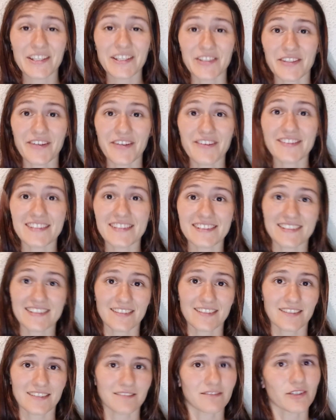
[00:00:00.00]
You know, that
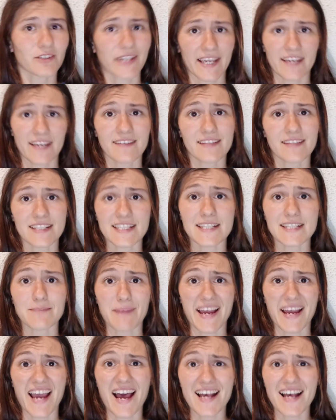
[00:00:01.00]
okay, this
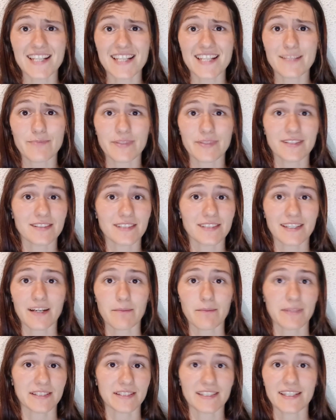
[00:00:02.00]
is my husband,
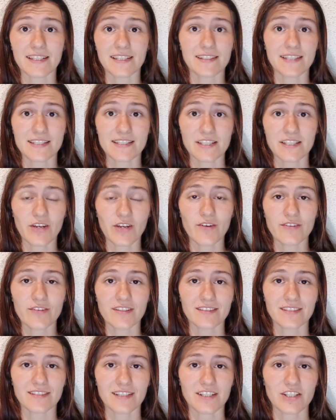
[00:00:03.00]
yeah, but he doesn't know
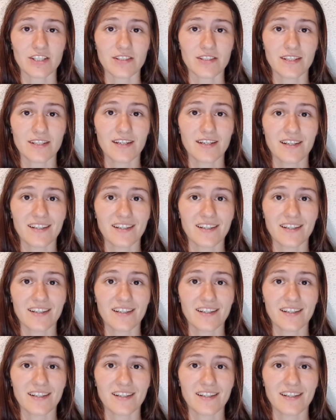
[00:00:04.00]
that it is